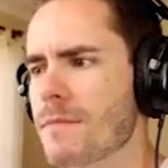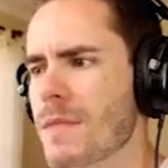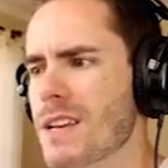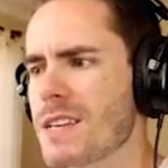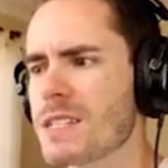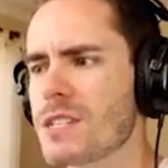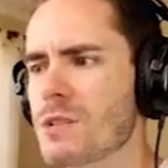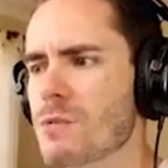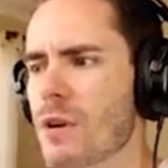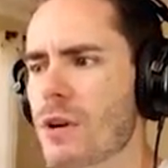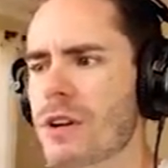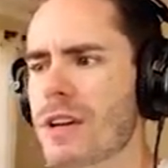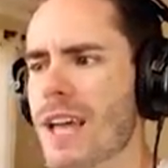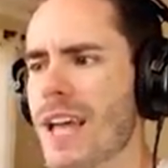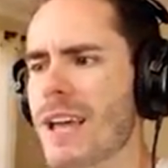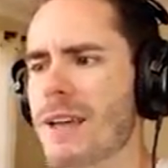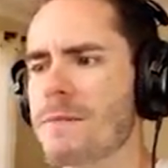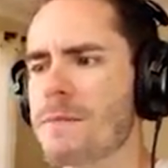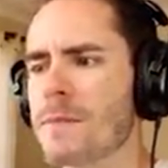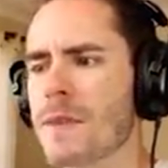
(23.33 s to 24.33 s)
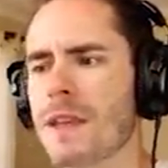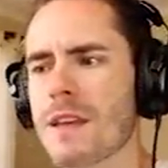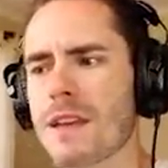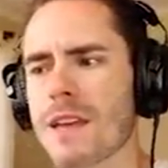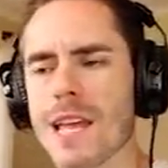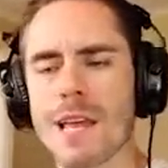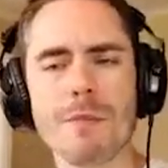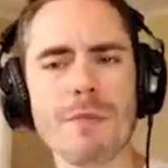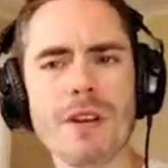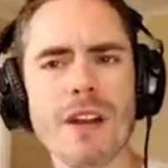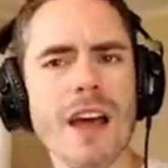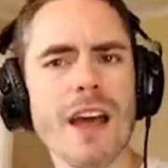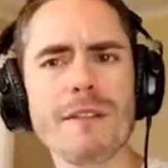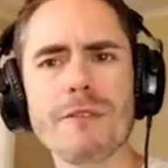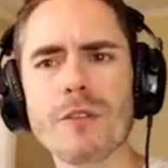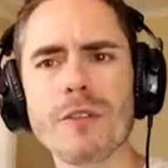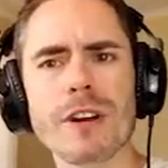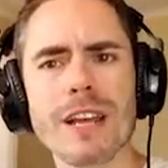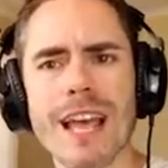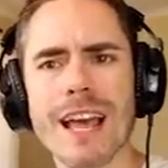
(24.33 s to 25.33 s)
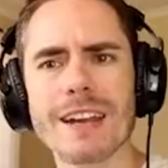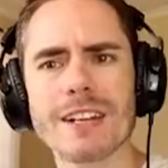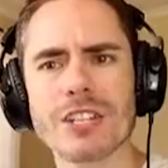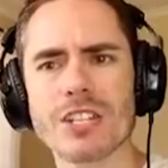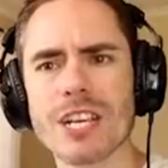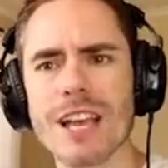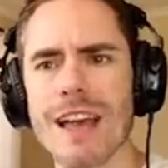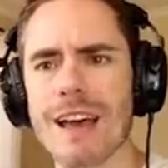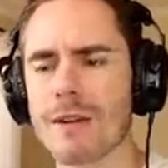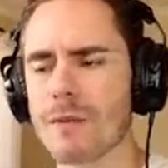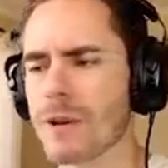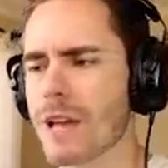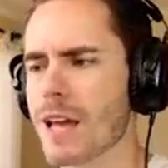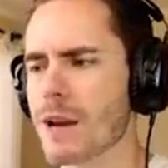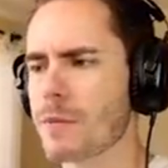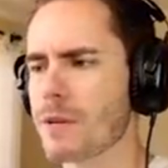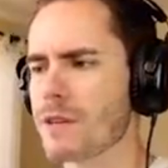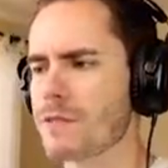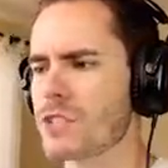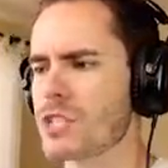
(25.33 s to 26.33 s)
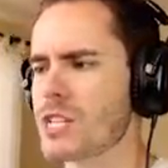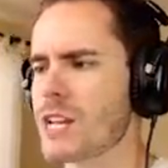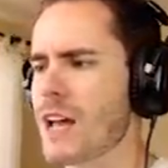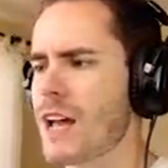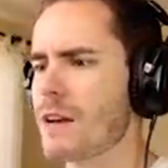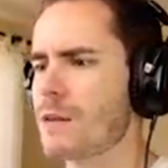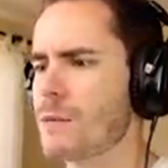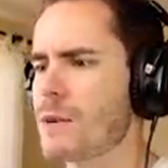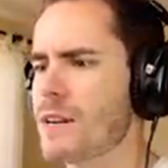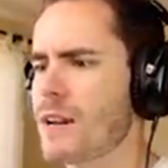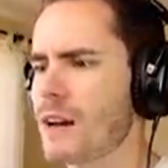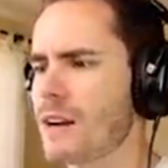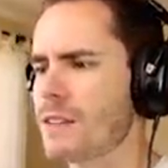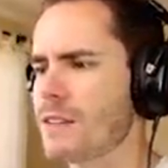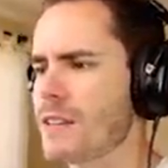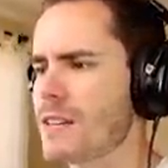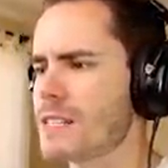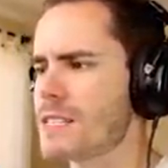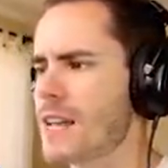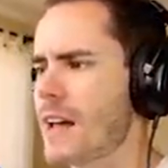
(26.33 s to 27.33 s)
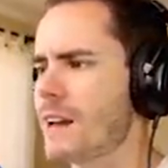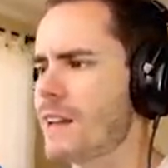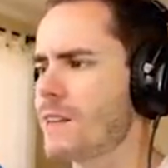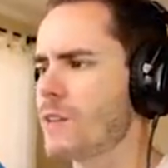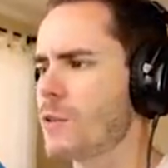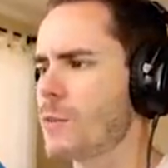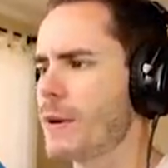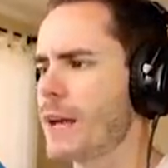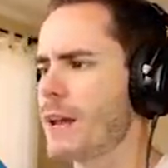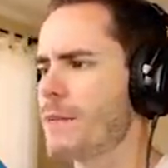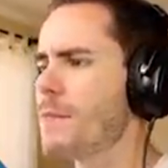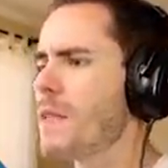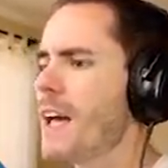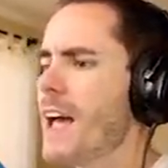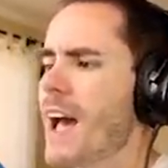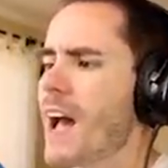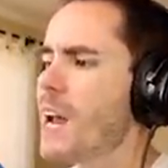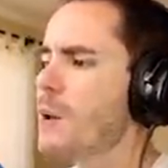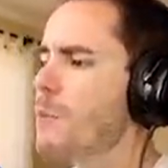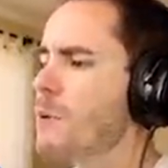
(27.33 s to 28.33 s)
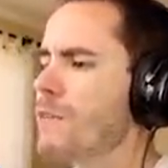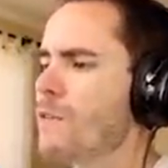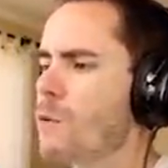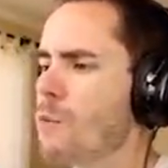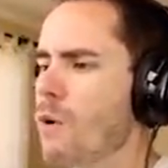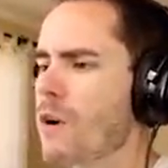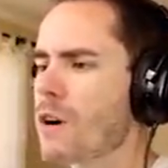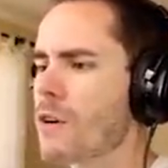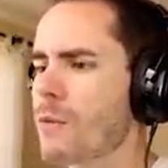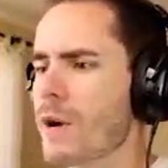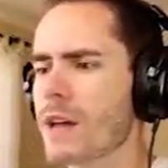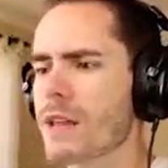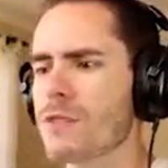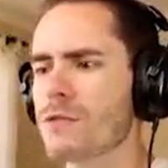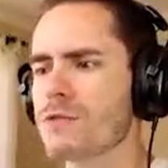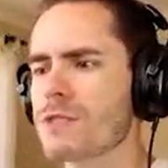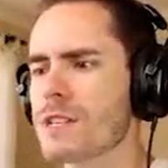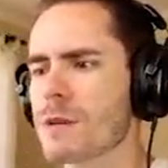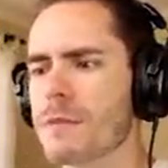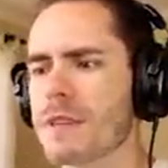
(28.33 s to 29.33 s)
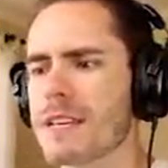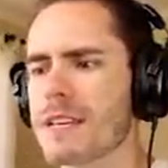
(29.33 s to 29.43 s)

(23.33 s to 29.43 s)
He's doing okay. Him and I have already had a chat. We had a bit of a chat. We nutted things out a little bit. Had a bit of a walk around through some